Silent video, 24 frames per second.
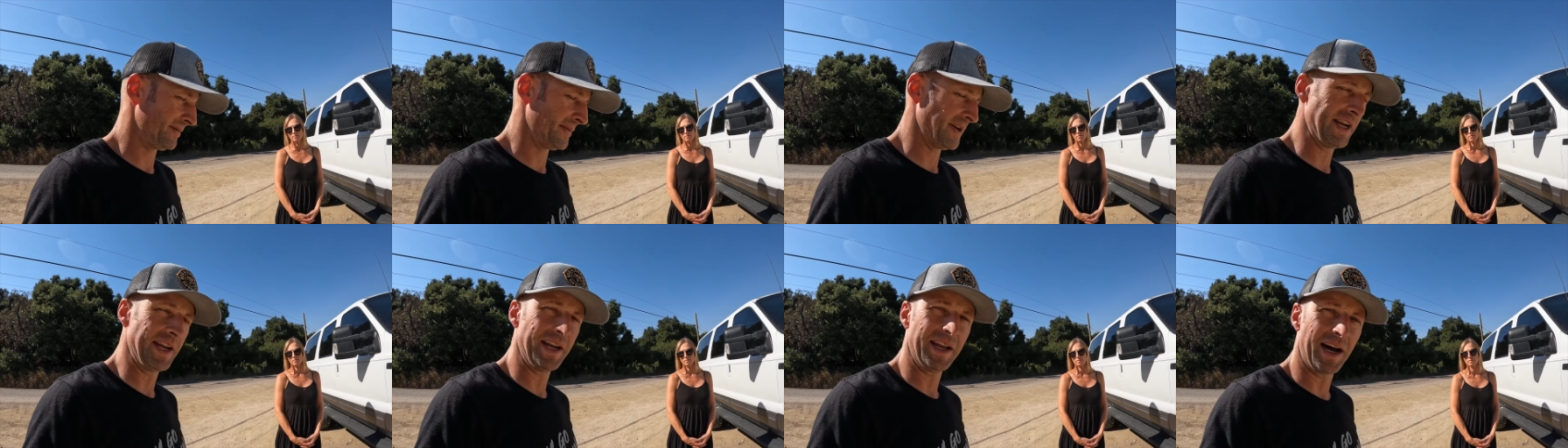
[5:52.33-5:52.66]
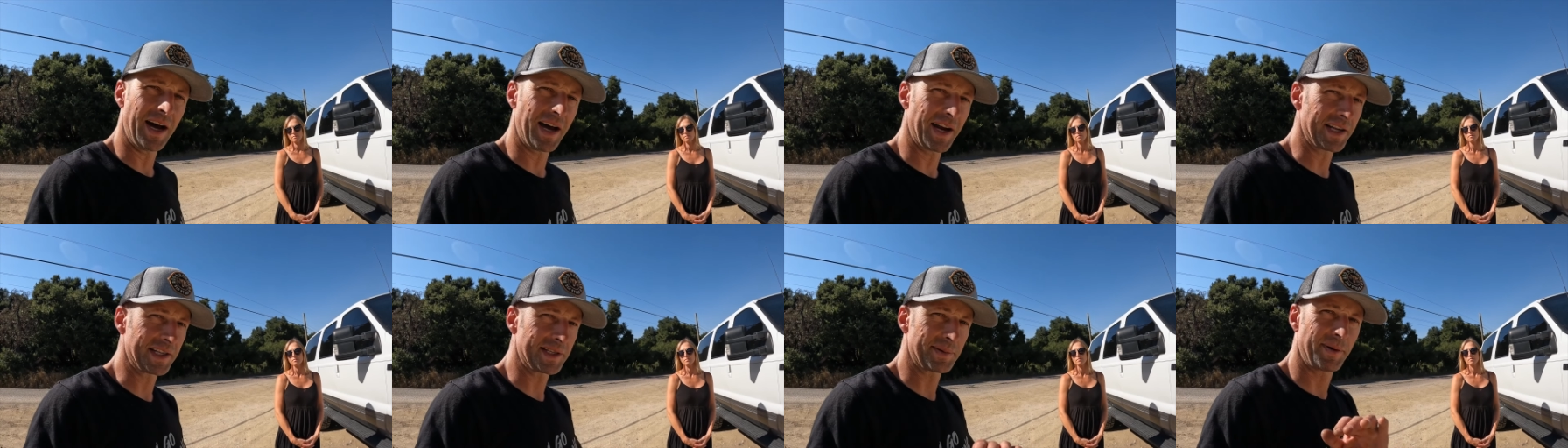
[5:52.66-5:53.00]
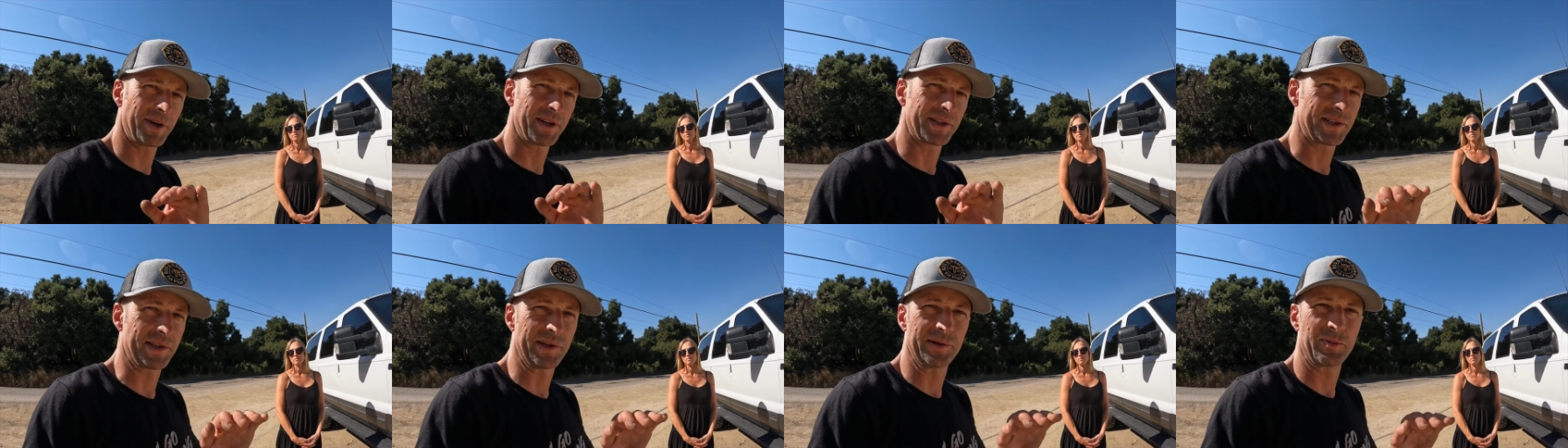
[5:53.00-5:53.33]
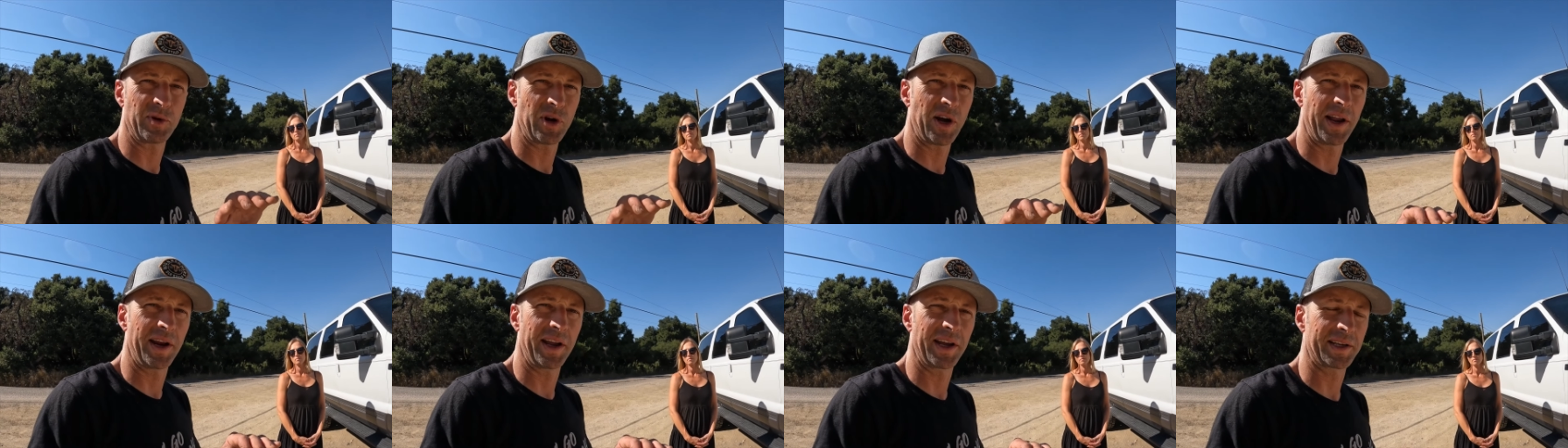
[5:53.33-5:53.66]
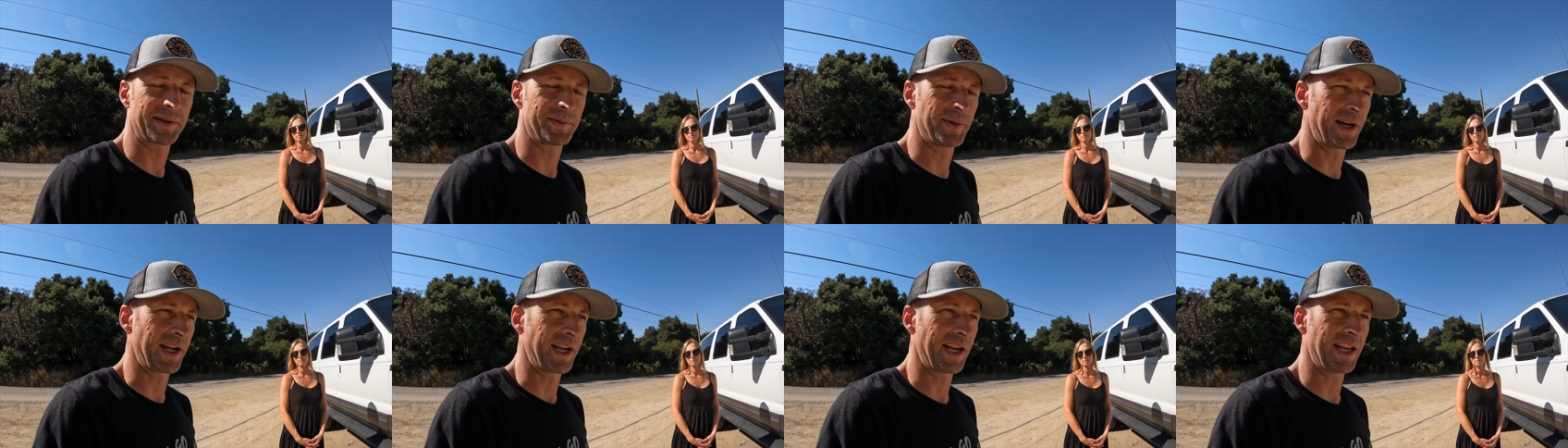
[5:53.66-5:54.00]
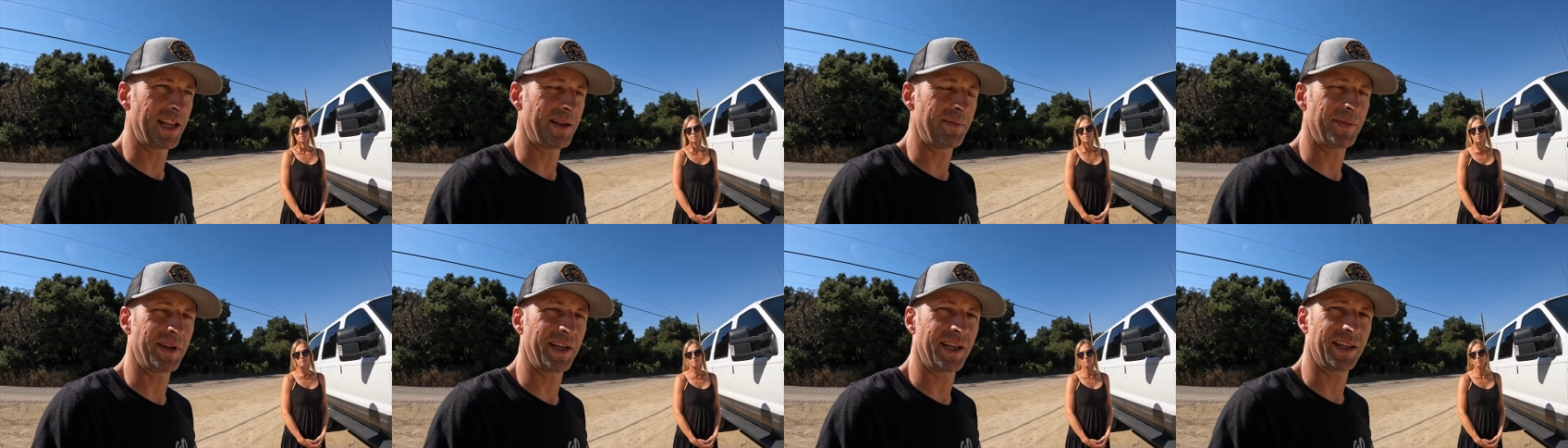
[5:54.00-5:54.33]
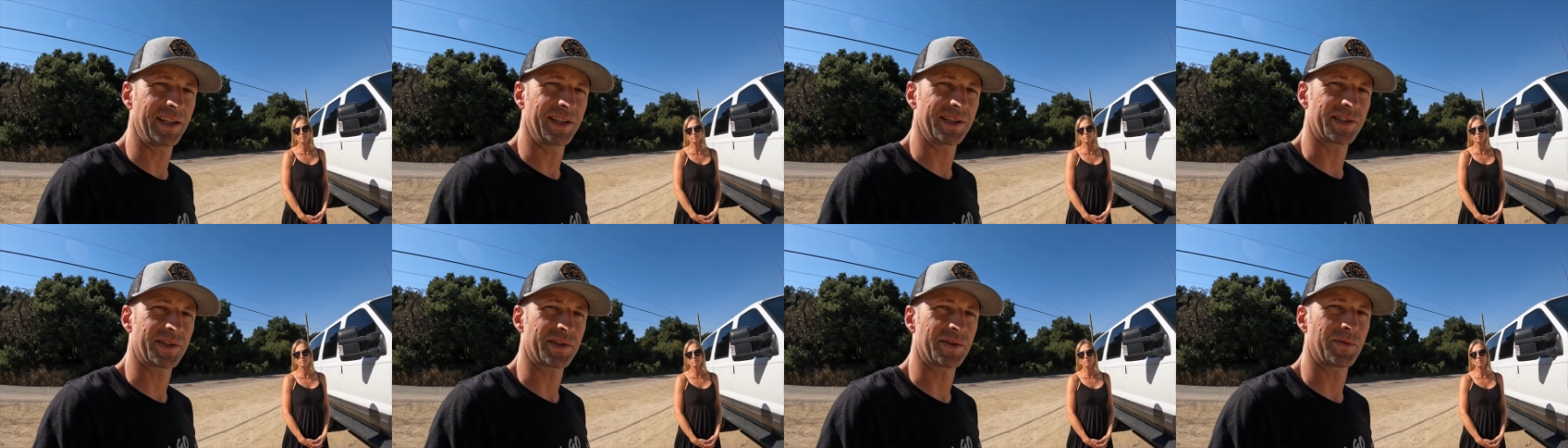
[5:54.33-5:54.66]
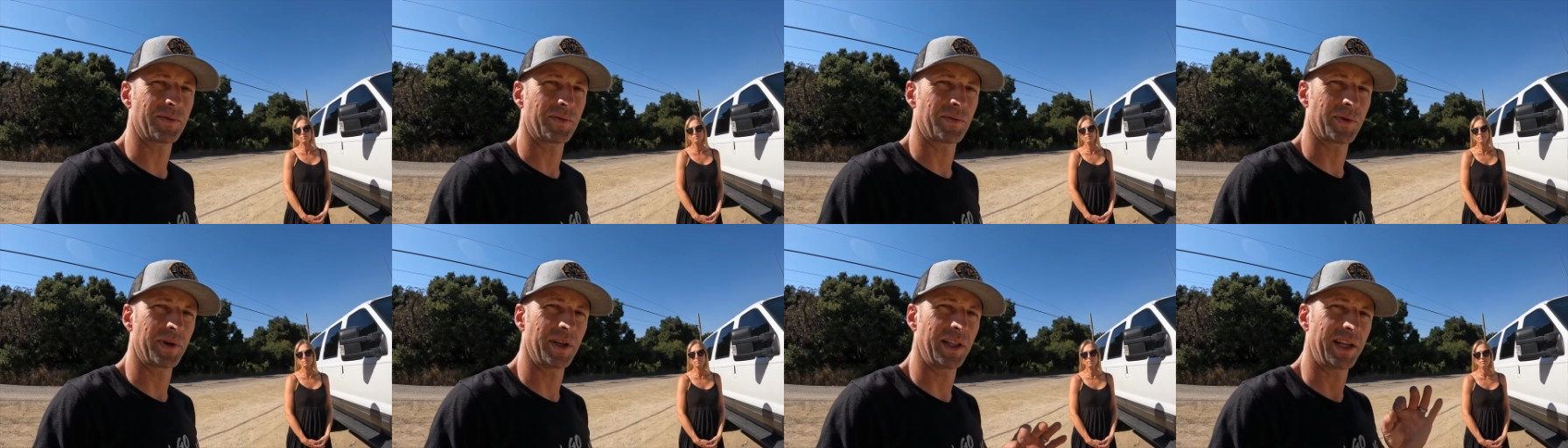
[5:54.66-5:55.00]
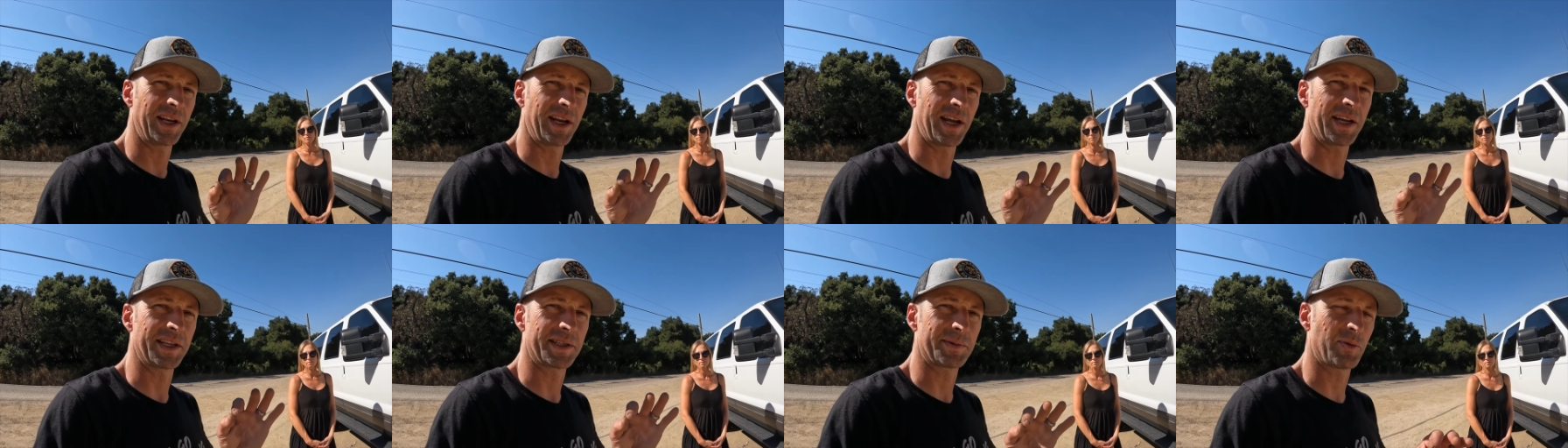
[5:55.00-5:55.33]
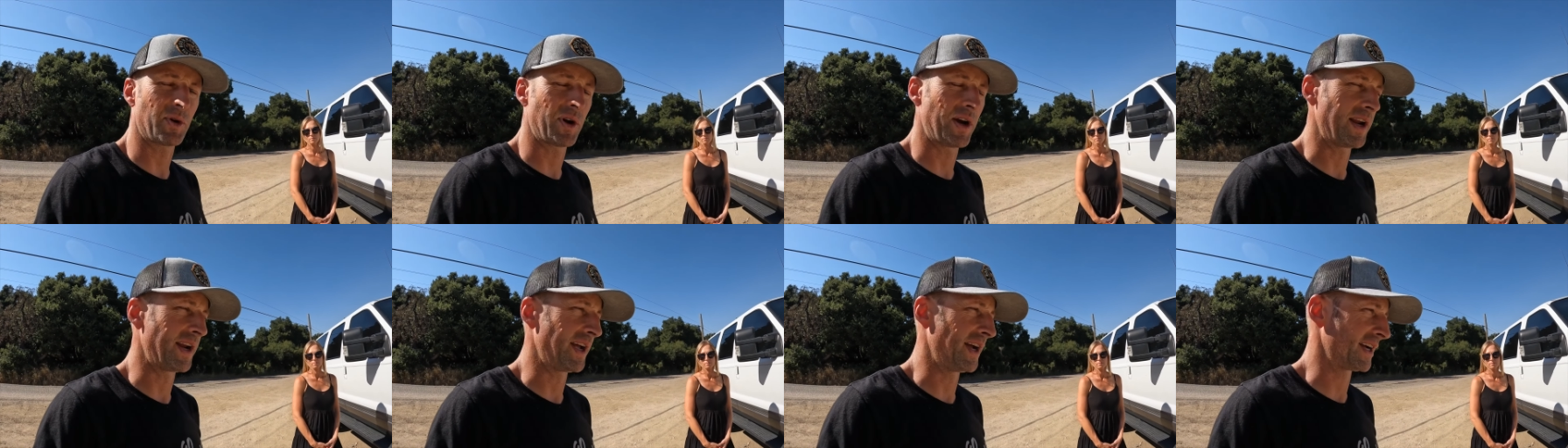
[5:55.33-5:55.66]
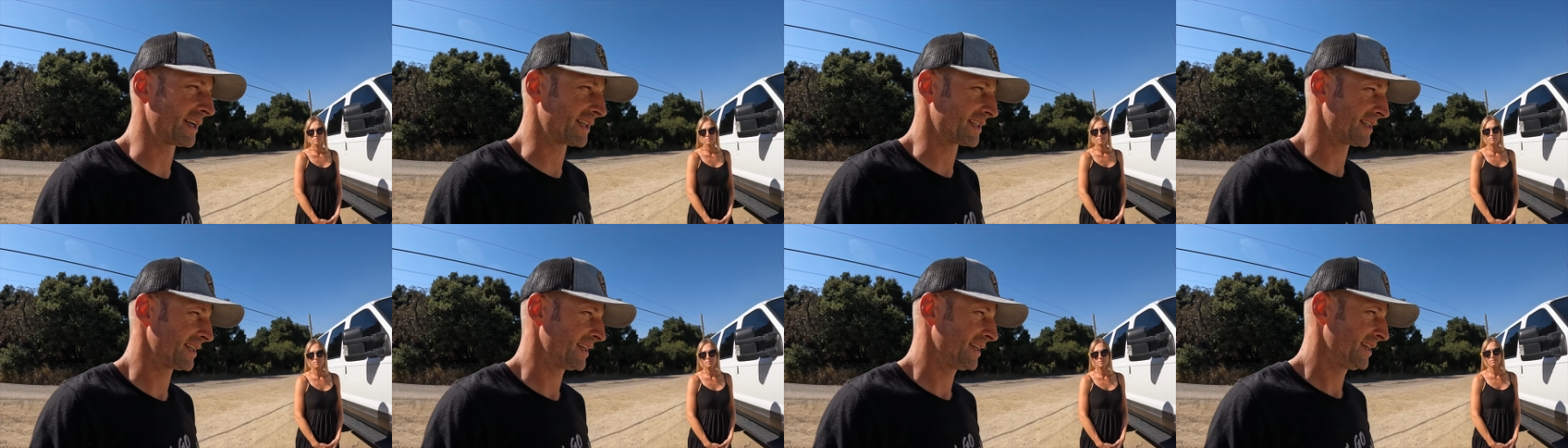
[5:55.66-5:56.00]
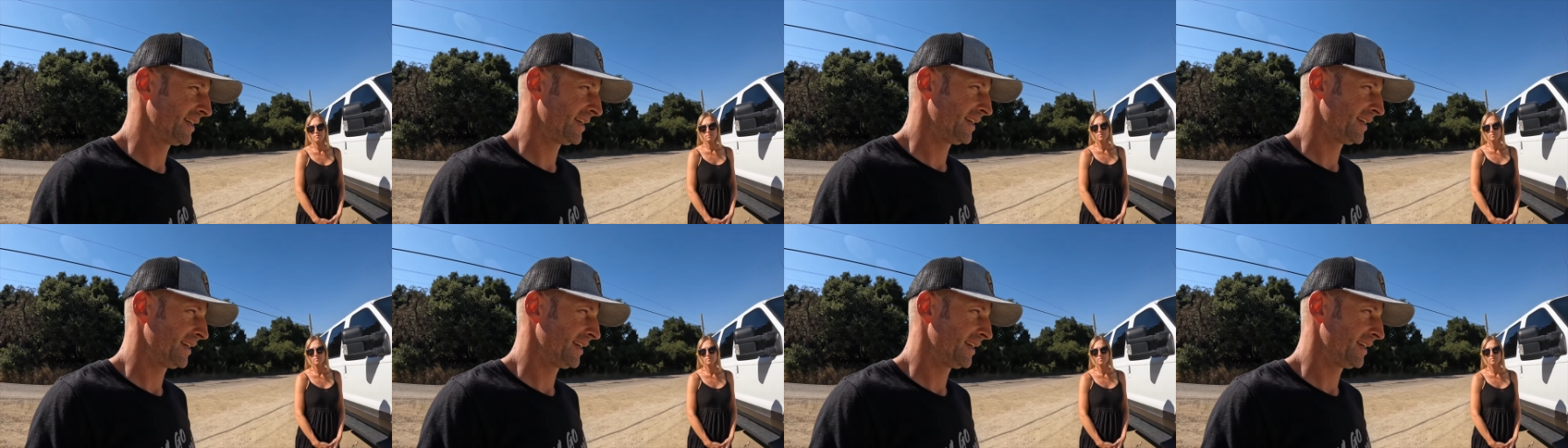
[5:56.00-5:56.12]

Not a sponsored product by any means, really nice product.